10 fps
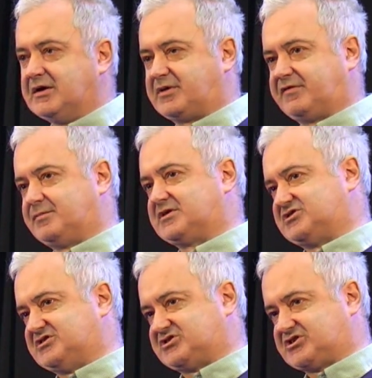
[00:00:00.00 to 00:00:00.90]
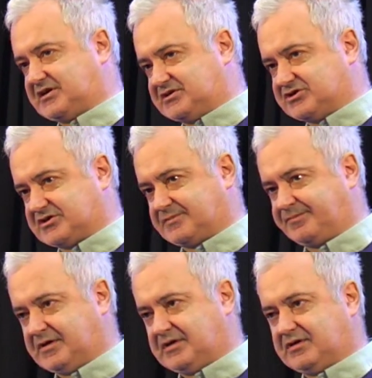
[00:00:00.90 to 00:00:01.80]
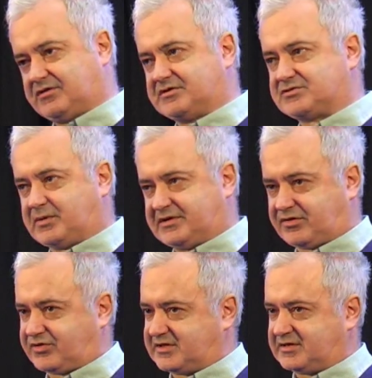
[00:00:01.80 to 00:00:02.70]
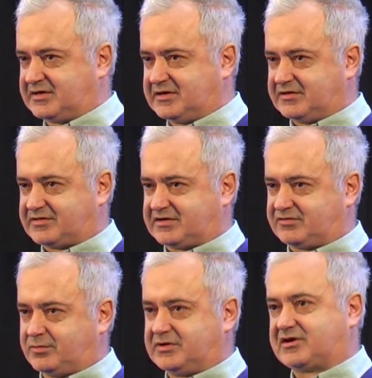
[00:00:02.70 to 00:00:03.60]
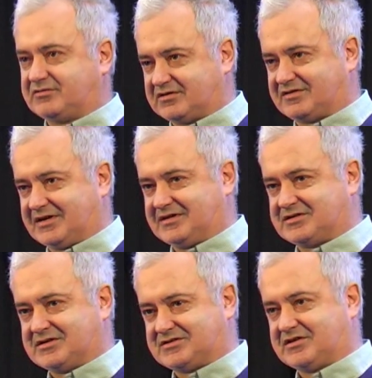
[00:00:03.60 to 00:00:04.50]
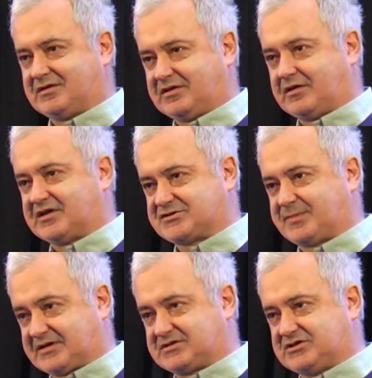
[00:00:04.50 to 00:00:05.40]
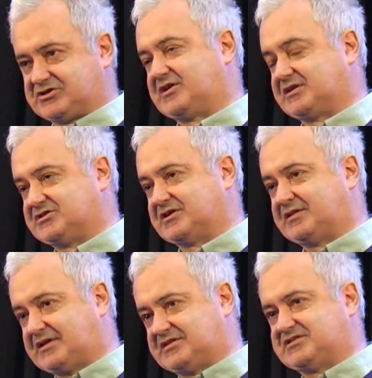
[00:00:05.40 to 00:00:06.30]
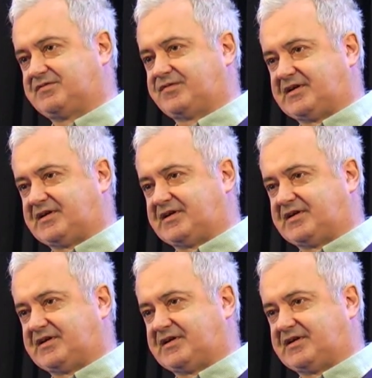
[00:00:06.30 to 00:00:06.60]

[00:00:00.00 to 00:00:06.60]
But if much is changing, there is one thing that we don't need to expect to change, and that is the